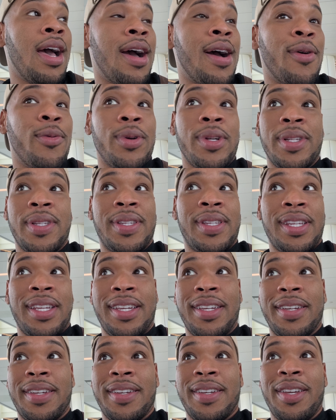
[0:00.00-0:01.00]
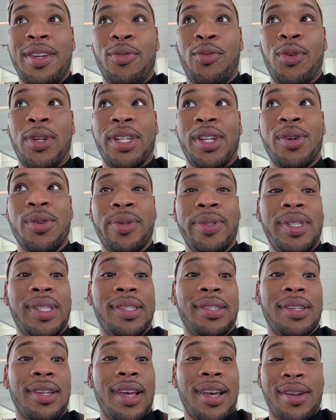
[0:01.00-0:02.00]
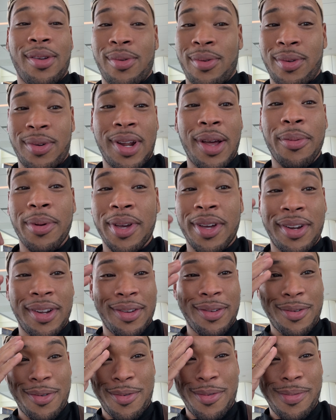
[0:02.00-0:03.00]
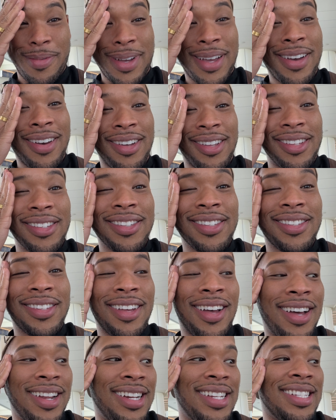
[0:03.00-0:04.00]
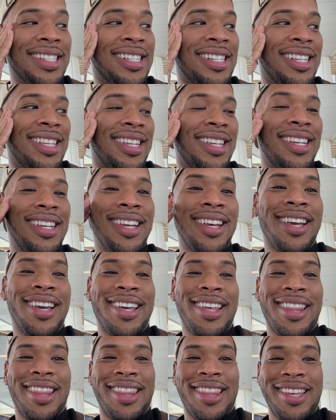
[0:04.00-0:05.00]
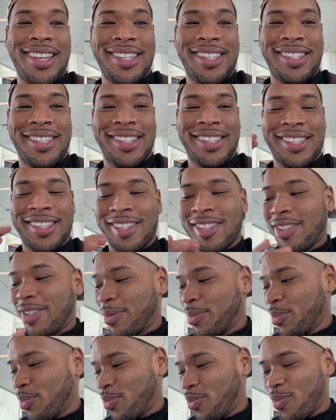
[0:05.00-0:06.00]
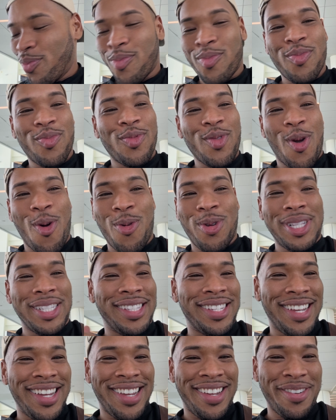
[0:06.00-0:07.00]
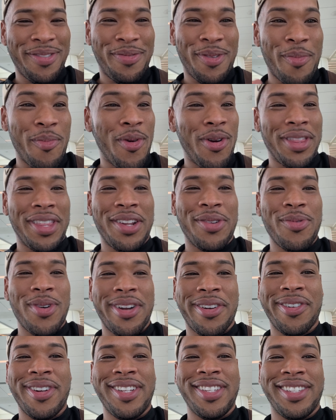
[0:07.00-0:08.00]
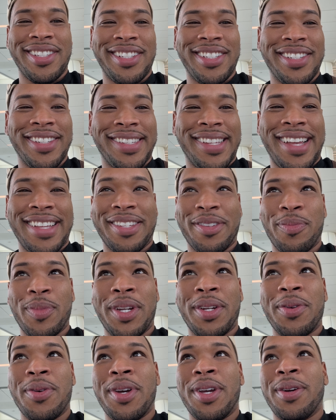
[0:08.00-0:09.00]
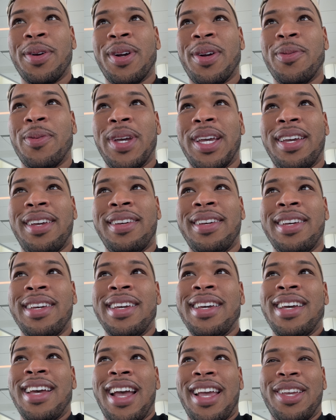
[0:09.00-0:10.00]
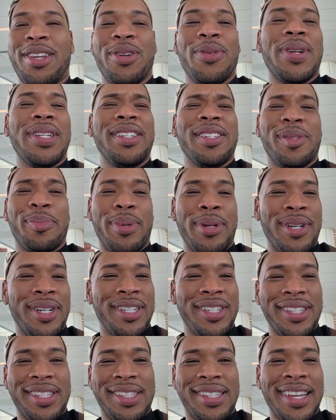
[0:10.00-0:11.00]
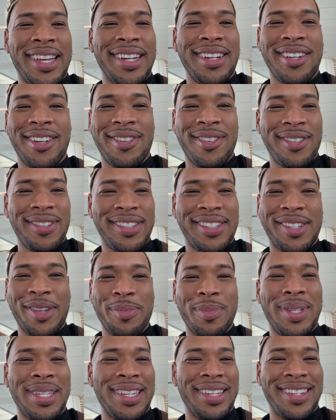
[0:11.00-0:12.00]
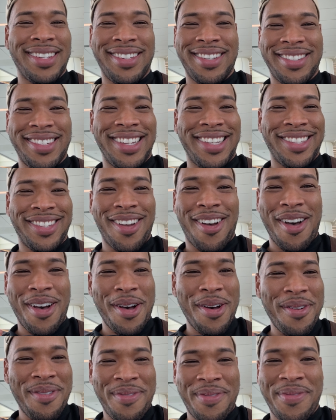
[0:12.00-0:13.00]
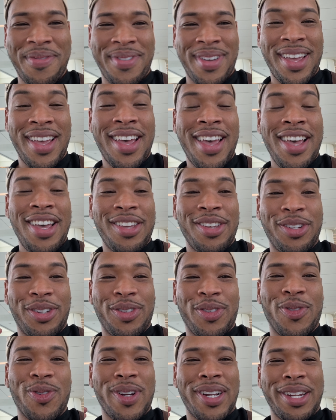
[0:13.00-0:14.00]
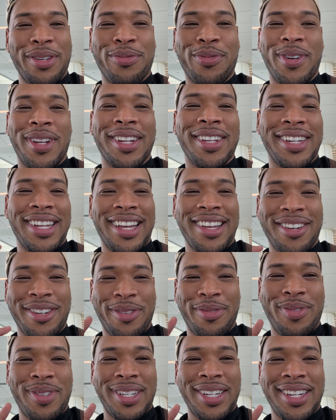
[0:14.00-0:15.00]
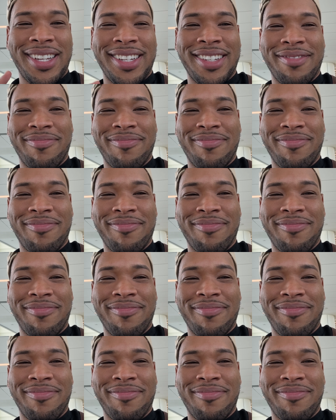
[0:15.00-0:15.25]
We'll see. If we don't, I don't know that we're gonna go, because honestly, this whole day, for more than one reason, just hasn't been going our way. You know, when your spirit just tell you something is off, you should really follow that gut feeling,